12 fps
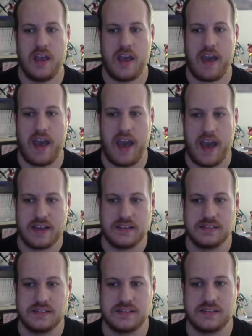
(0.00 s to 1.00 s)

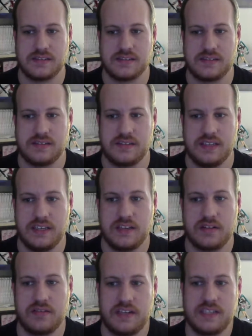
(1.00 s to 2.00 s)
has
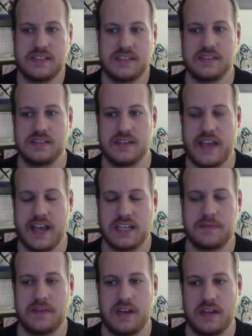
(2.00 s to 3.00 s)
decreases
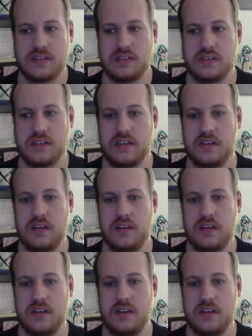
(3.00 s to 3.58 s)
exponentially